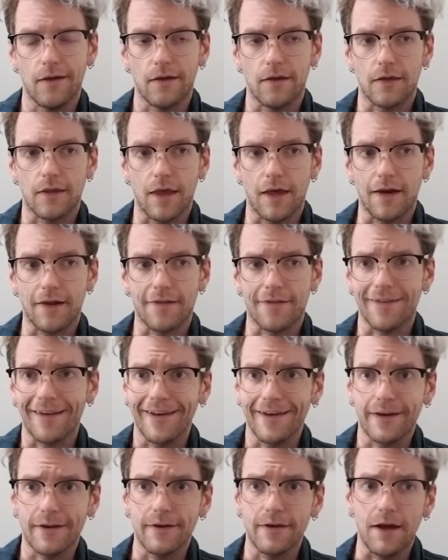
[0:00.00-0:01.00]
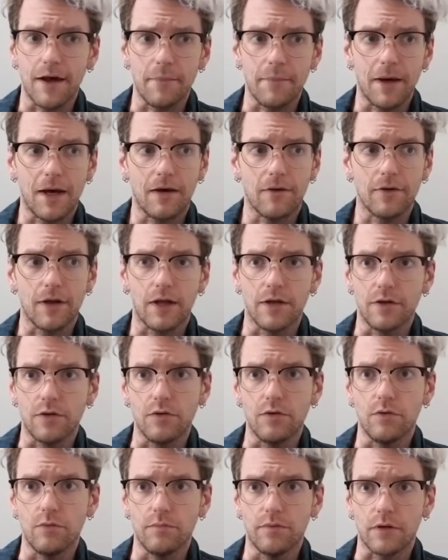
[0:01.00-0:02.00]
get excited about a
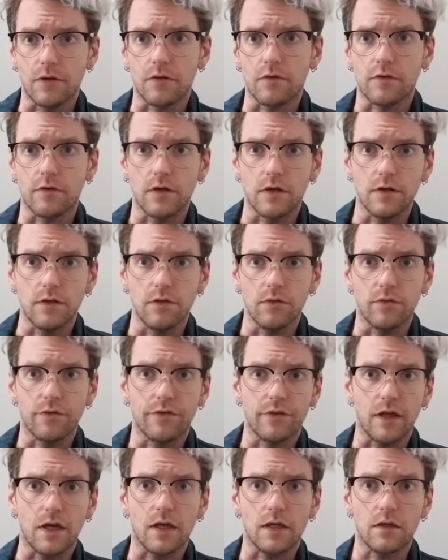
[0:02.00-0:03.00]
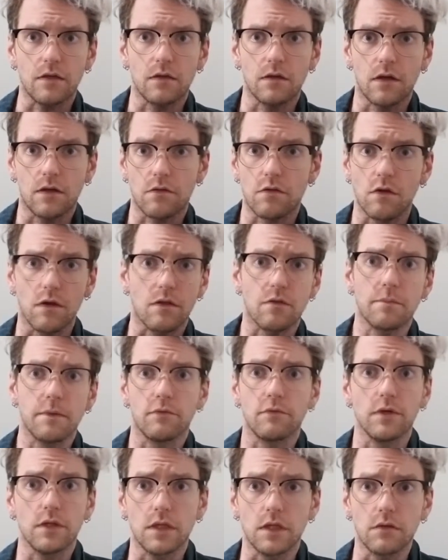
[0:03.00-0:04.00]
new person, a new thing. So it's
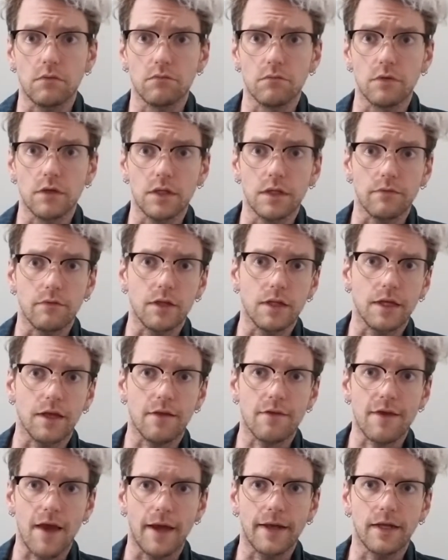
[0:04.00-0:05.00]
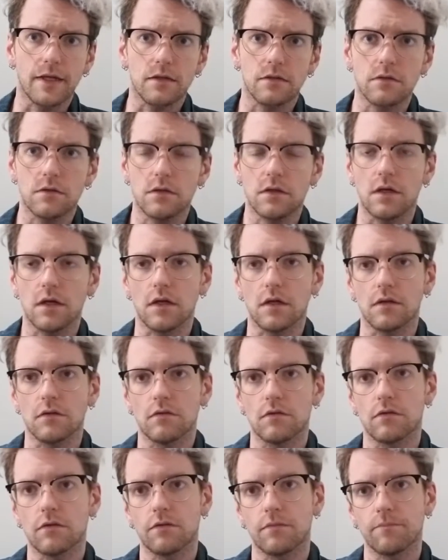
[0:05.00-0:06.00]
been really, really, really exciting.
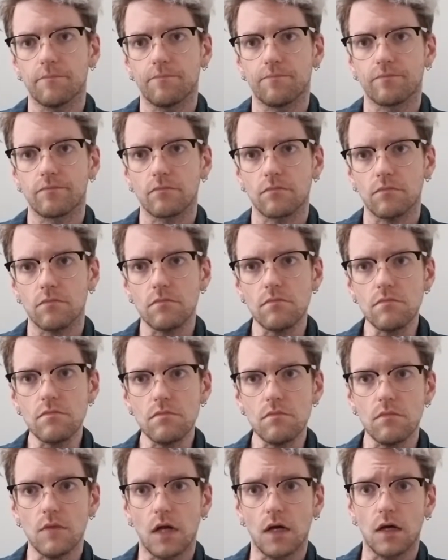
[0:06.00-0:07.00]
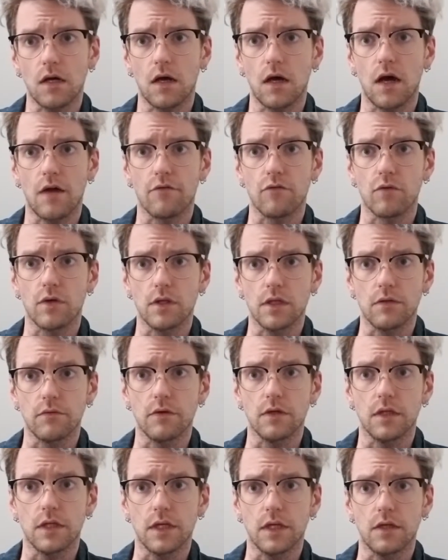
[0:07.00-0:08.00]
And I've really,
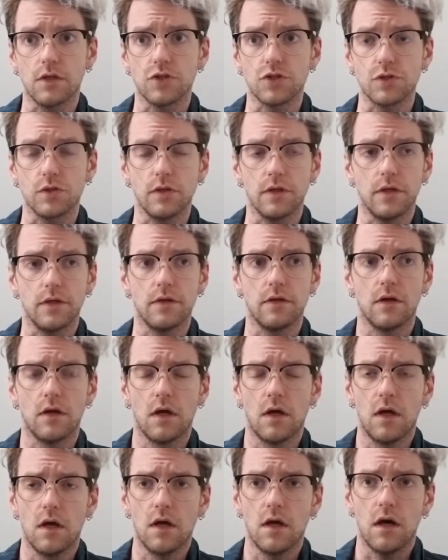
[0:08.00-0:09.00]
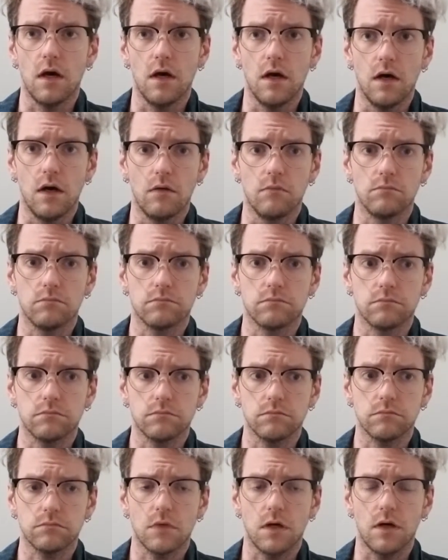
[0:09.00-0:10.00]
really enjoyed
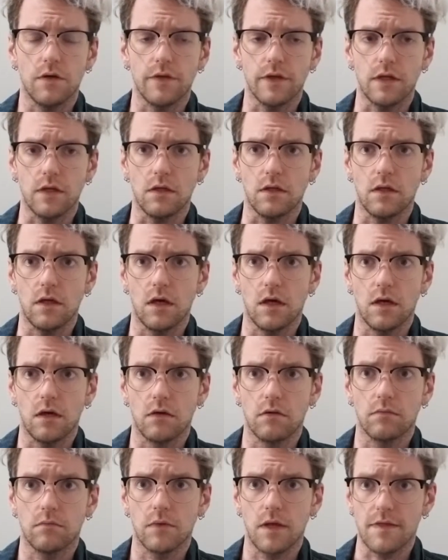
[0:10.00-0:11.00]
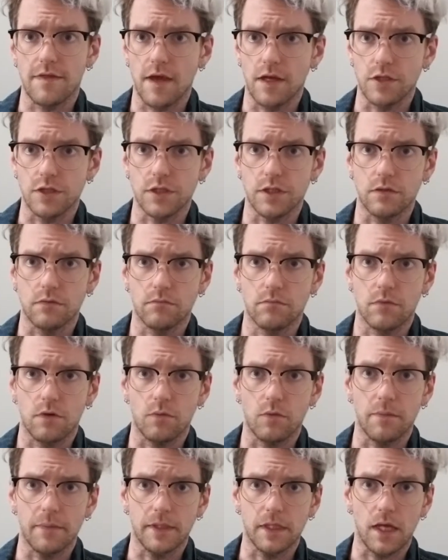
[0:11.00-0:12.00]
all the attention that
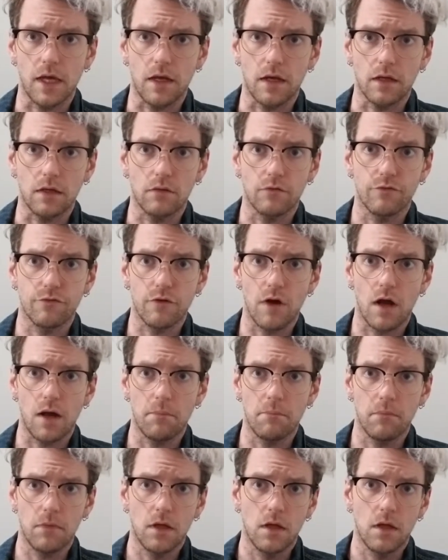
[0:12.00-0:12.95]
we've been getting from